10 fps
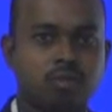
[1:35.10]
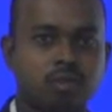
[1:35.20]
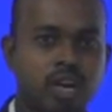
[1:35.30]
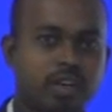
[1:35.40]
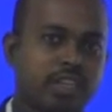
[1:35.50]

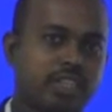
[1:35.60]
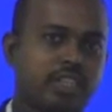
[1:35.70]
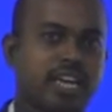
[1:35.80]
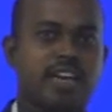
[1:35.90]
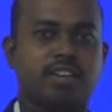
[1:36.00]
how to take the
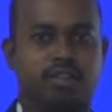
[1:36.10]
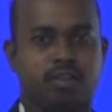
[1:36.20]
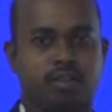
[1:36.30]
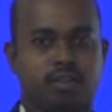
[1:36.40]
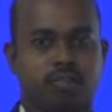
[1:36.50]
carrier
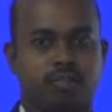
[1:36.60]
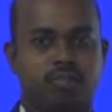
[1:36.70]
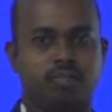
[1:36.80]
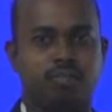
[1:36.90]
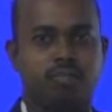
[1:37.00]
signal.
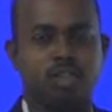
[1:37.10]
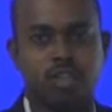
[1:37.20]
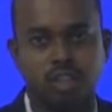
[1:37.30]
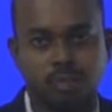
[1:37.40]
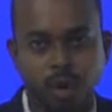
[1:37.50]

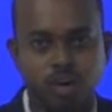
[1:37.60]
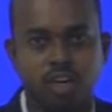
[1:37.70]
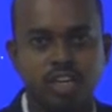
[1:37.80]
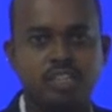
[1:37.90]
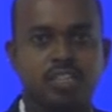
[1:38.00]
The
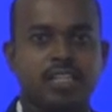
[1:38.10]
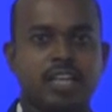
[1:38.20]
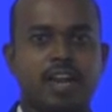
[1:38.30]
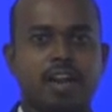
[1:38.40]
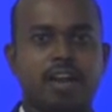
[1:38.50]
modulating
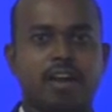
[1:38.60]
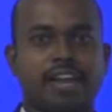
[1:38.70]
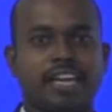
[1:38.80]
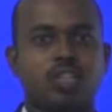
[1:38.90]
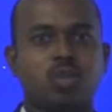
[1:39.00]
signal
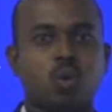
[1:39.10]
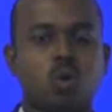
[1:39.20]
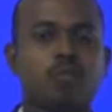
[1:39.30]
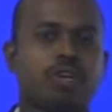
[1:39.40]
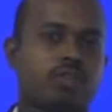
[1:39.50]
is
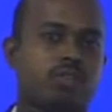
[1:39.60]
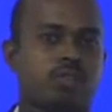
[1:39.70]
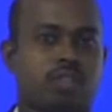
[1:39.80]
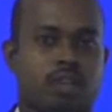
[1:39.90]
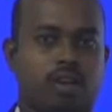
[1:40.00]
low
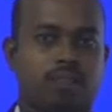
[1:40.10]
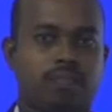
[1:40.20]
frequency signal.